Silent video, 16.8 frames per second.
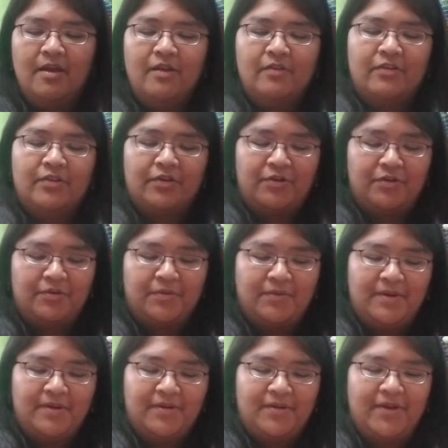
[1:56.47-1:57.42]
So,
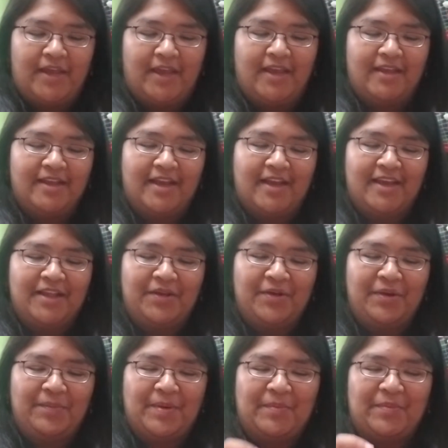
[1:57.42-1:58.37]
okay, I kind
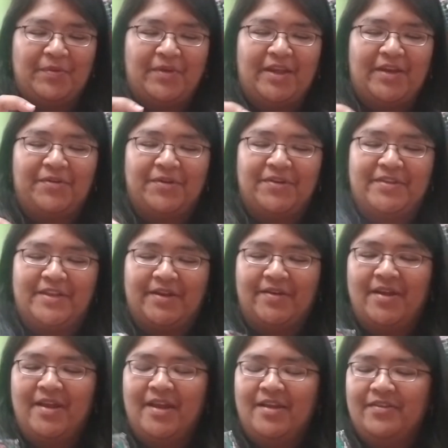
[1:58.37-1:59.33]
of remember what I ordered now.
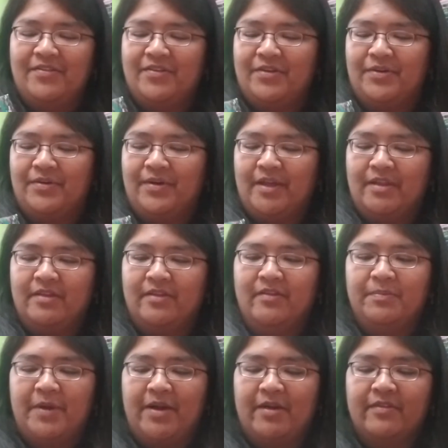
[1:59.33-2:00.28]
So in
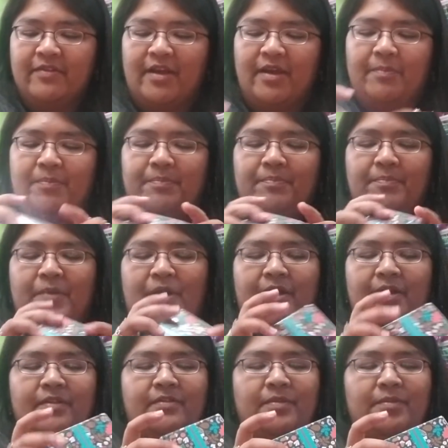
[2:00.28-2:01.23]
this box, I
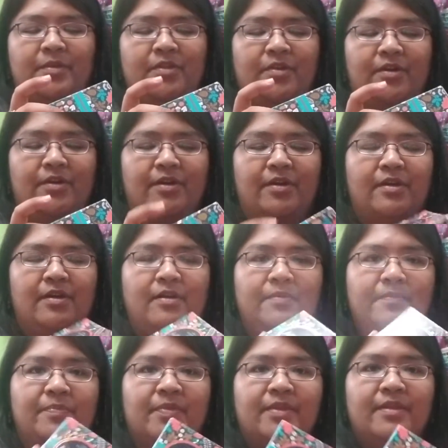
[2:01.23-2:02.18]
bought some of their
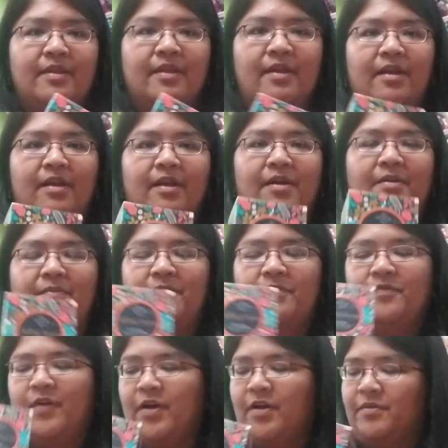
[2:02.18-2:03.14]

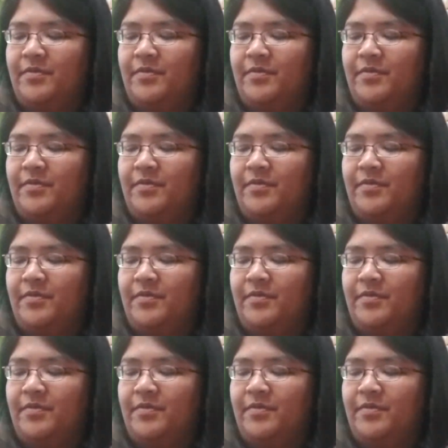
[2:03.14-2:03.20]
fall